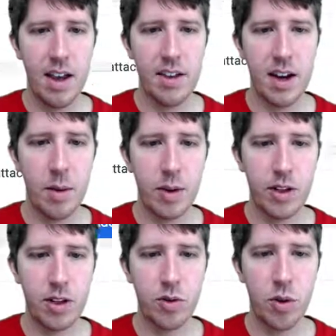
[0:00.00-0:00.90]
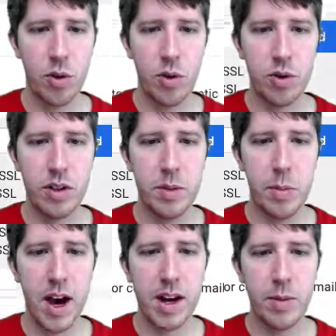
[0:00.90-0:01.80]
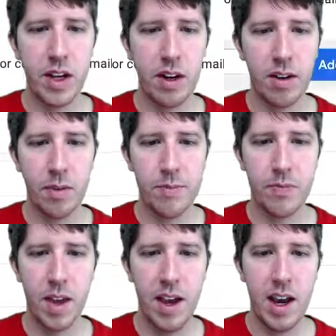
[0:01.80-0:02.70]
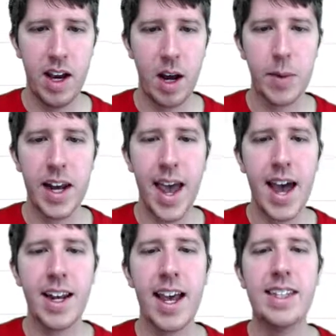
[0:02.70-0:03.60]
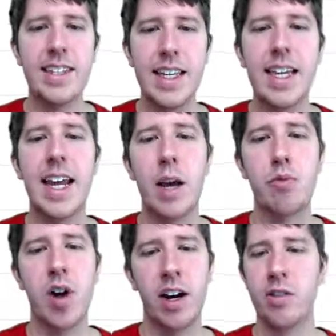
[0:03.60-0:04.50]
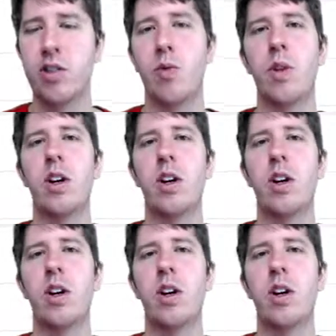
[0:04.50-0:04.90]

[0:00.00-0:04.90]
and then I'm going to scroll to the bottom here. And I'm going to add a CNAME record. So